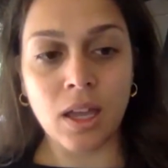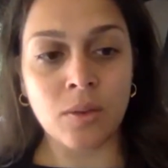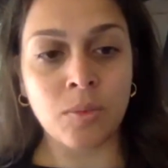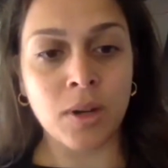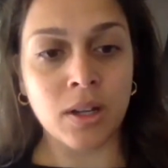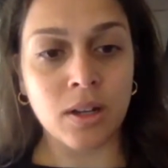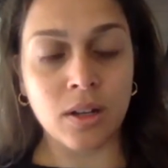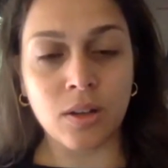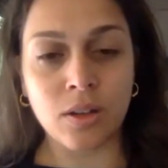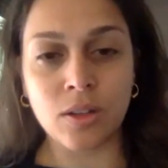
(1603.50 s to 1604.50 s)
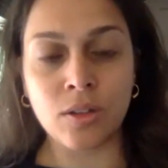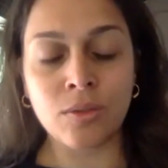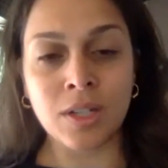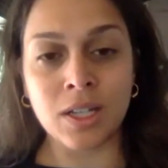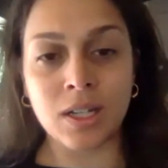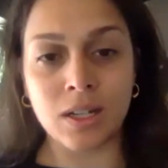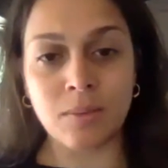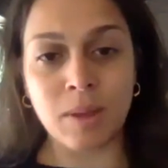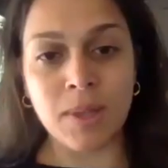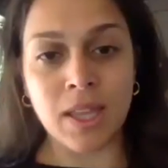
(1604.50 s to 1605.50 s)
and what you needed,
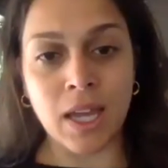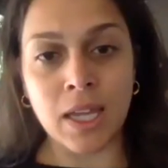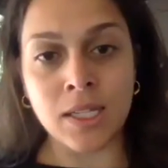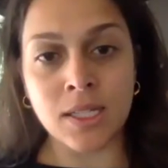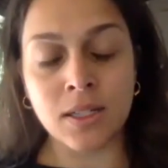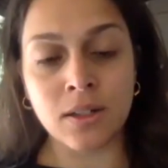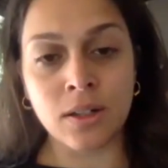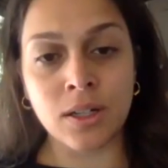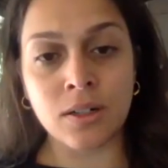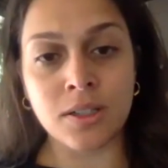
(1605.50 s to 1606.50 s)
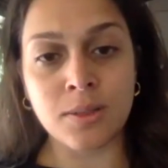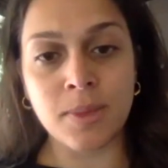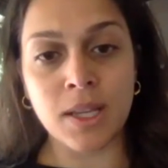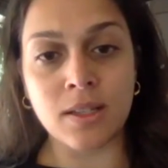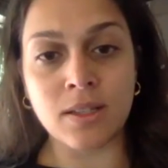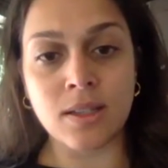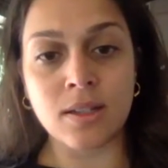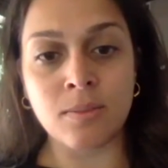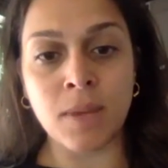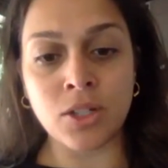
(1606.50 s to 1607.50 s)
maybe that interior space, the
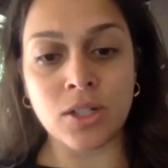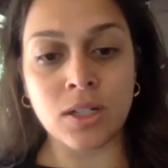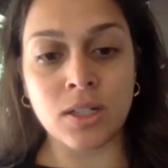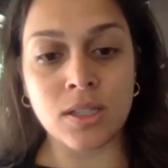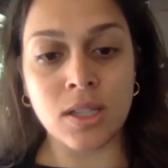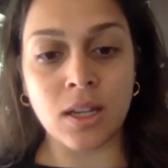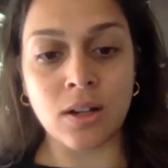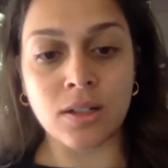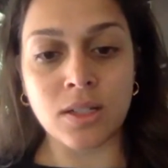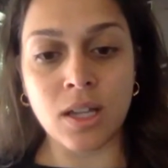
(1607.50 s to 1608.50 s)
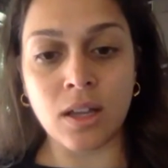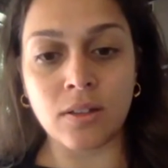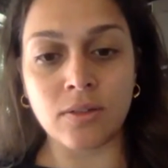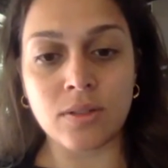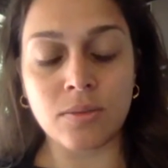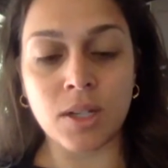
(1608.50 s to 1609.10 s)
dimension inside ourselves,